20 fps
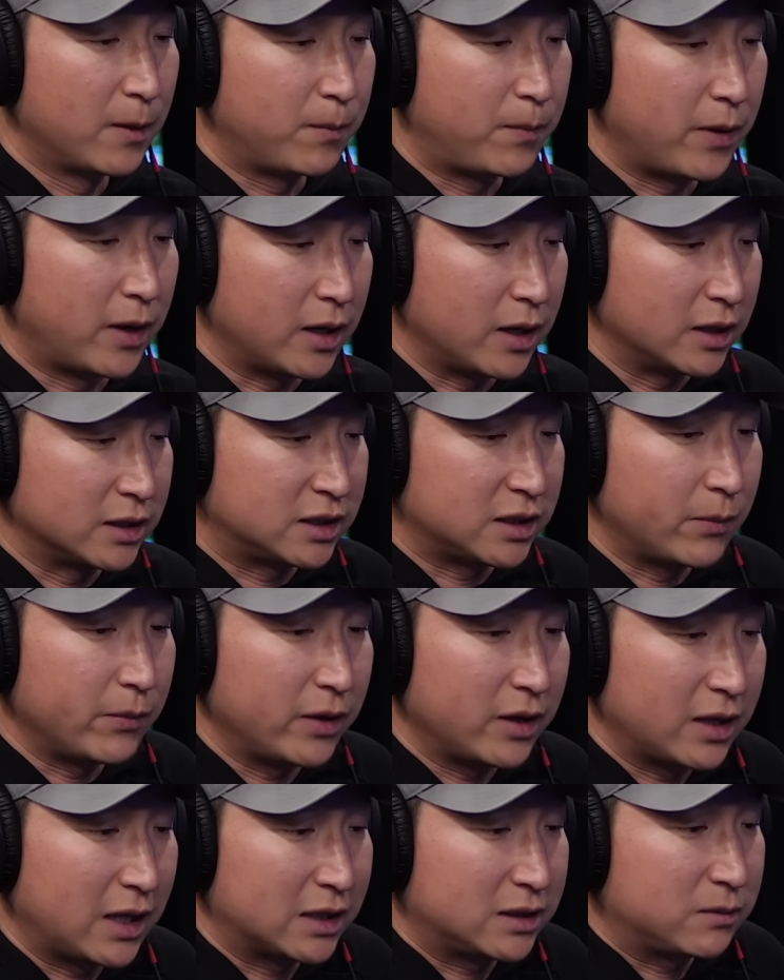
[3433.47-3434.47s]
But
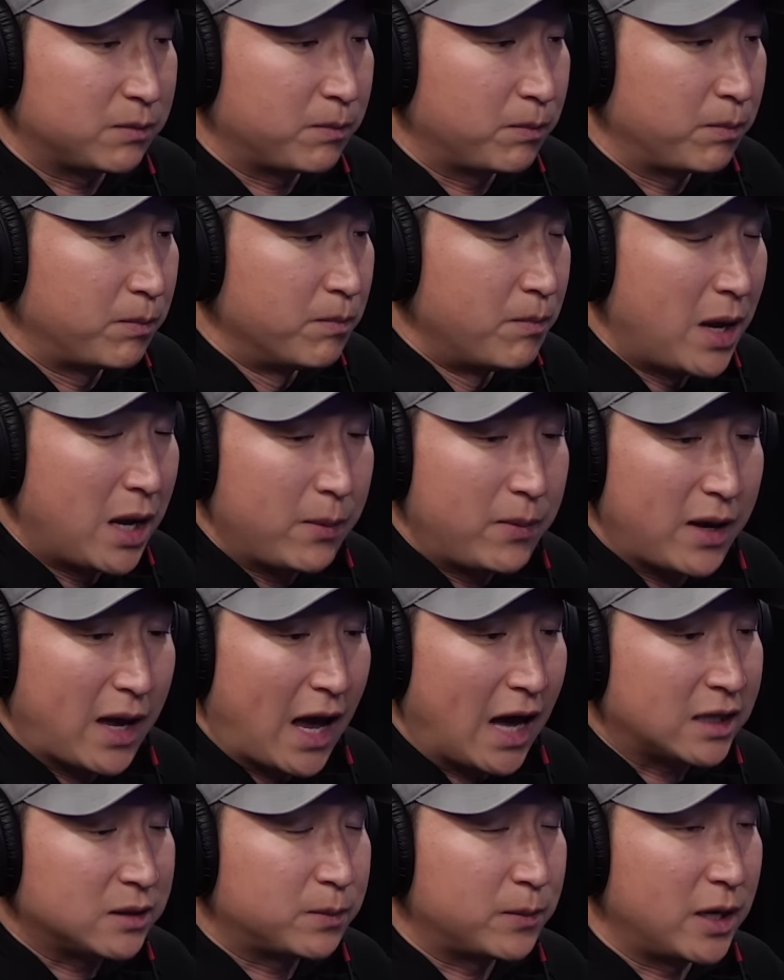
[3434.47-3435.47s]
something that's maybe
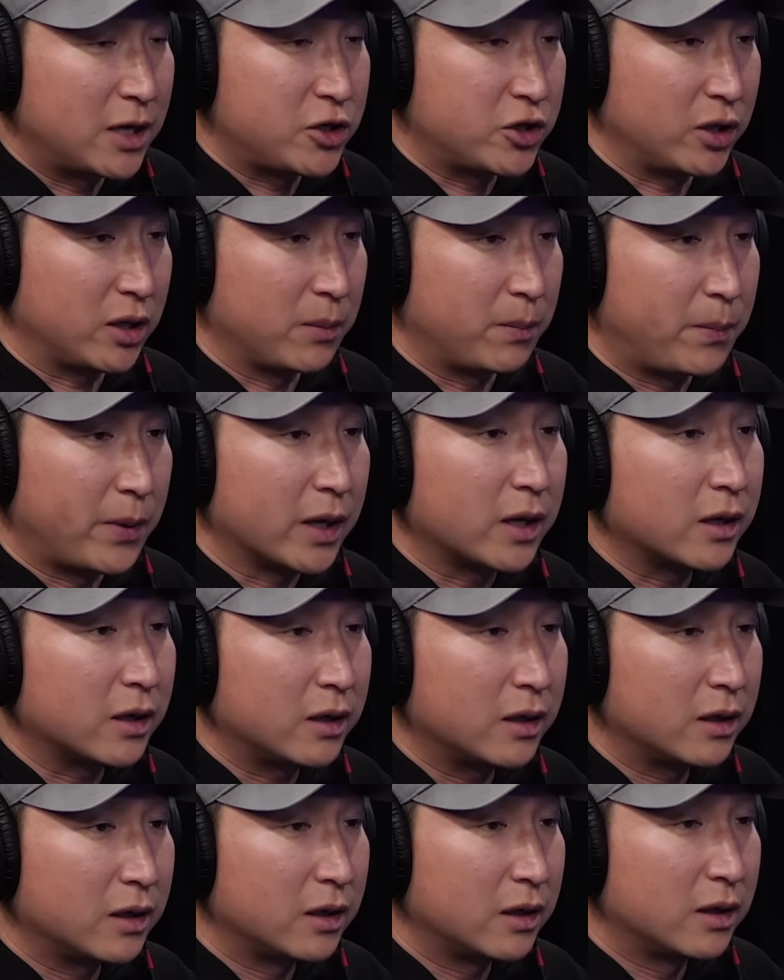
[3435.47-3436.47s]
exponentially
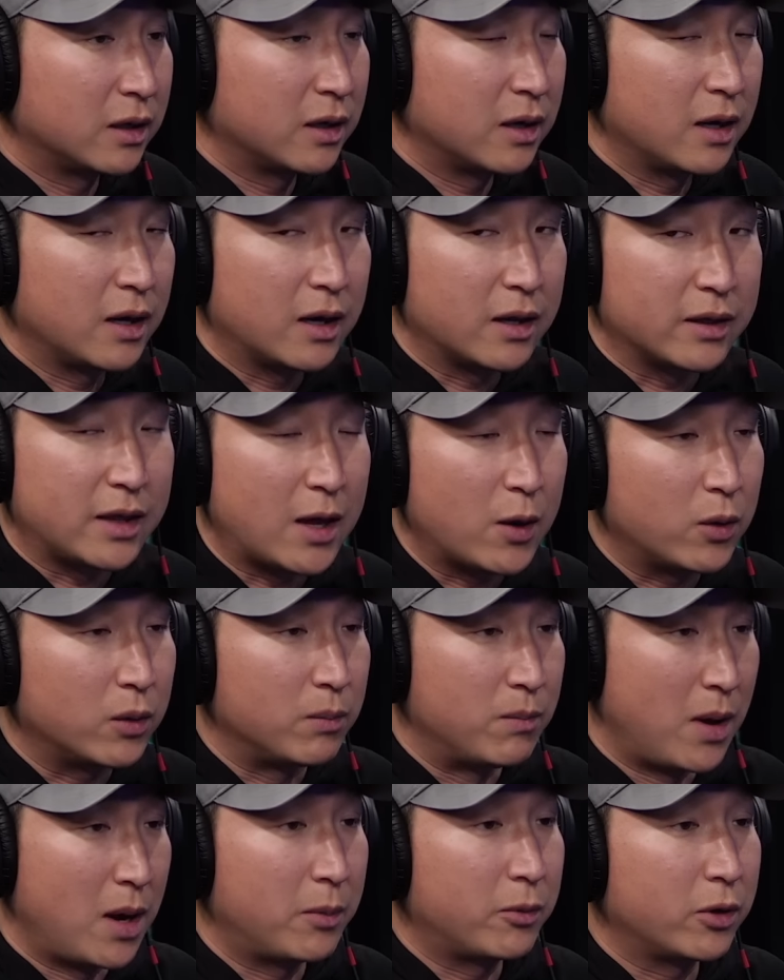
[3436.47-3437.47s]
bigger, they will
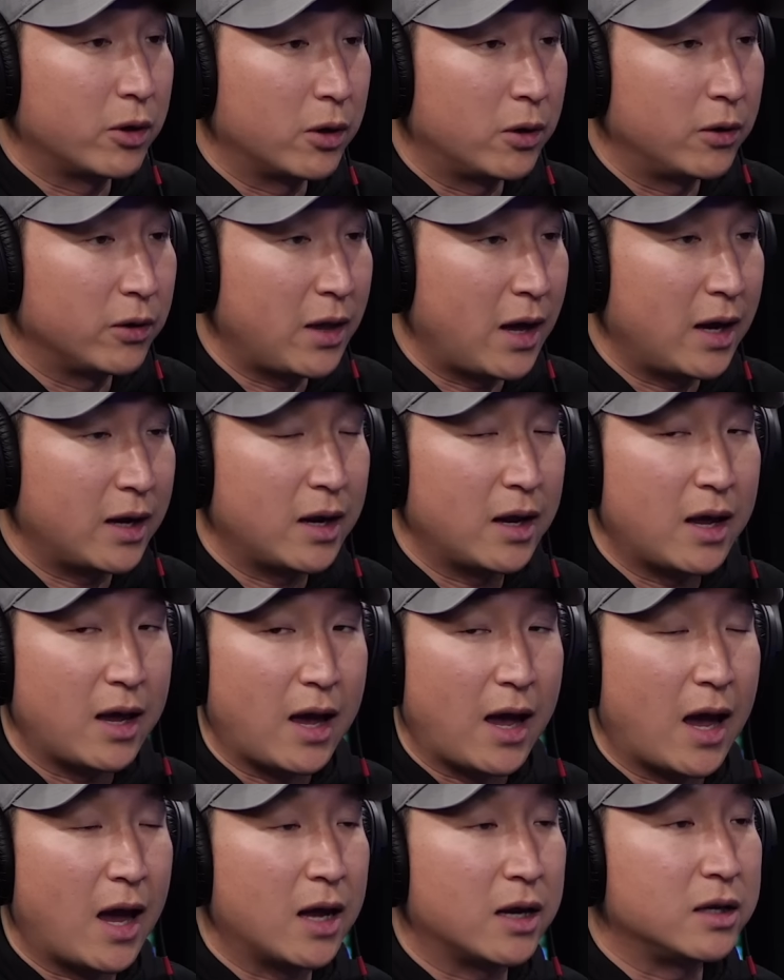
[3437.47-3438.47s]
memory hold that
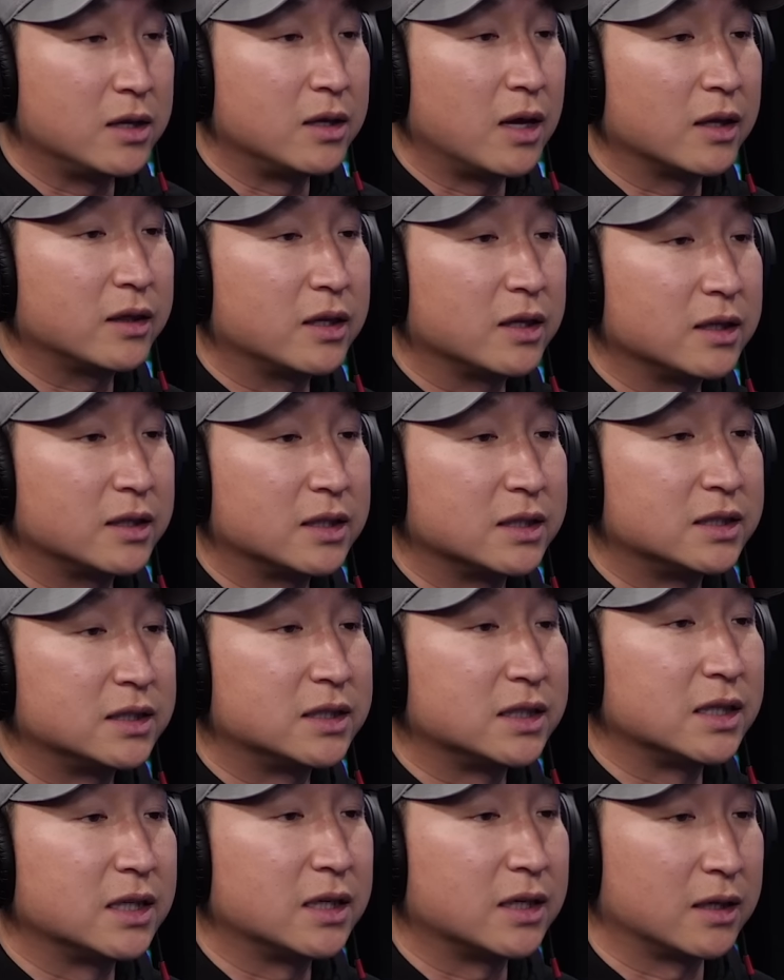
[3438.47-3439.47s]
and nothing to
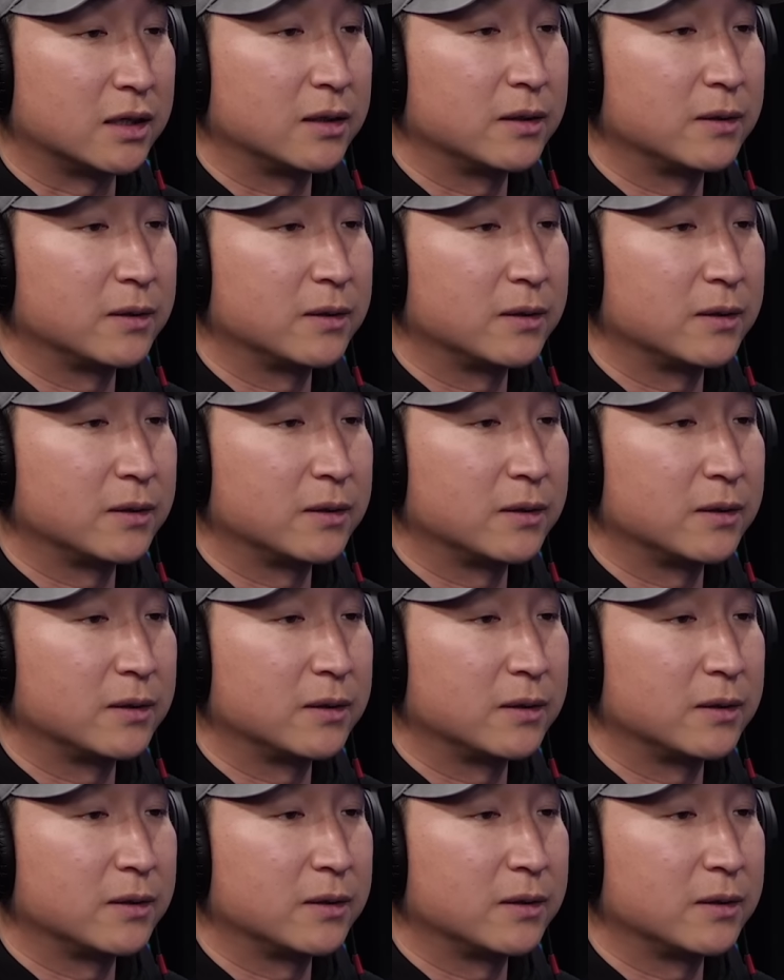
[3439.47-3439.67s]
see here.